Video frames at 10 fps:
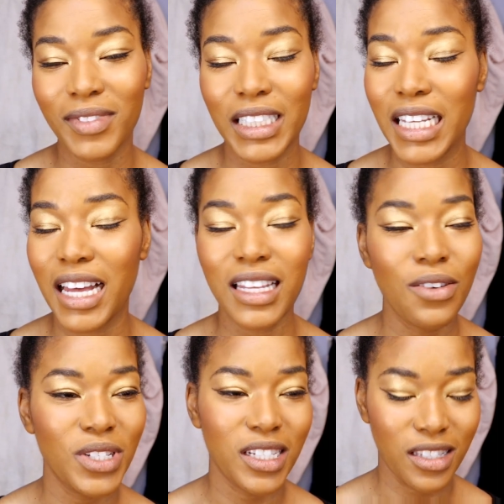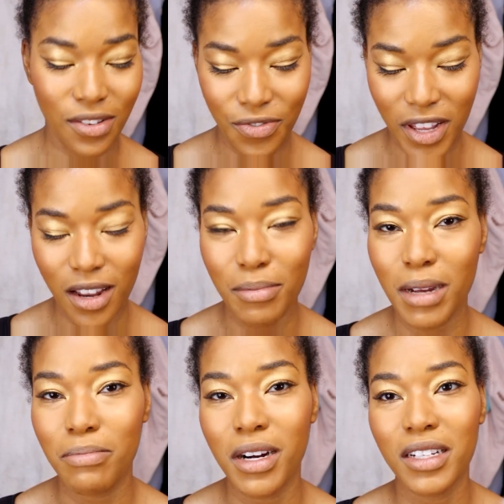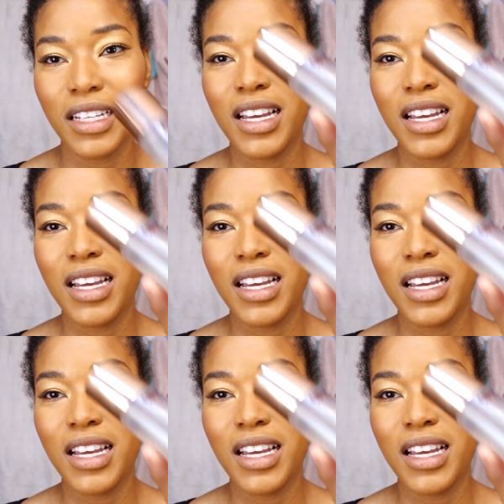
Yeah, that was just a fail on my part.